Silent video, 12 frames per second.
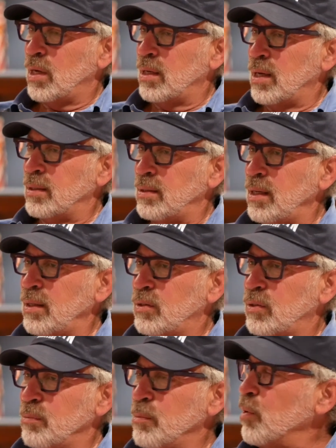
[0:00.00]
I
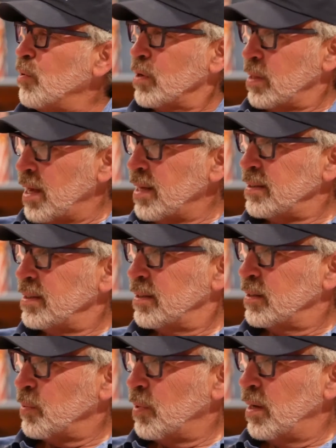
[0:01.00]
teach mural classes
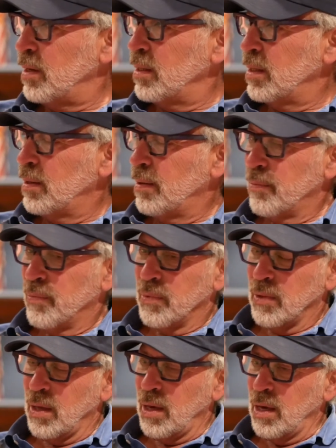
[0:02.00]
as well,
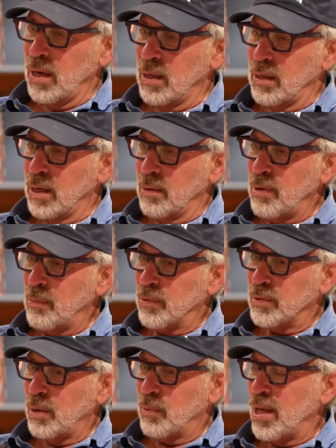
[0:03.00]
and people
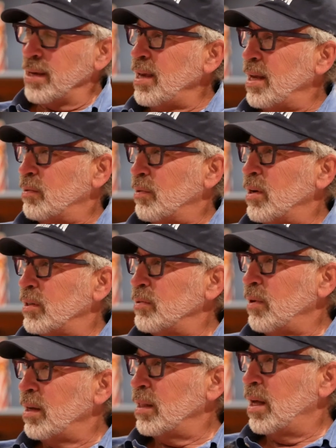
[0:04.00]
say, well, I can't draw a
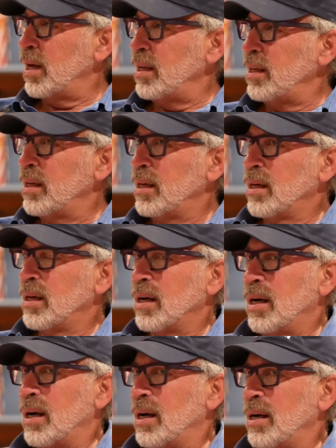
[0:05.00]
straight line.
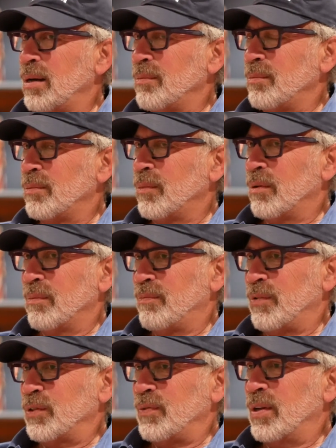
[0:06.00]
Well,
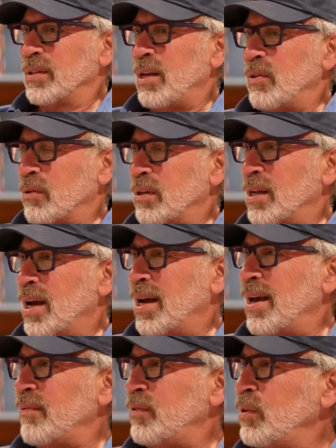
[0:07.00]
first of all, neither can I. I
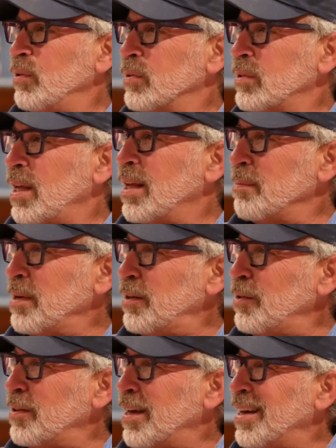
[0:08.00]
have tools to help me
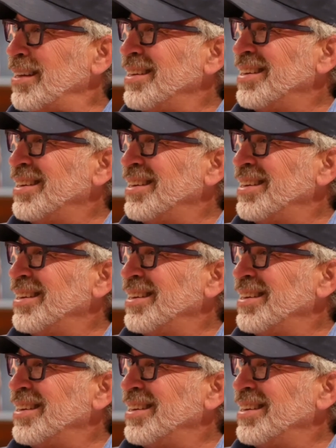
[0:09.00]
do that.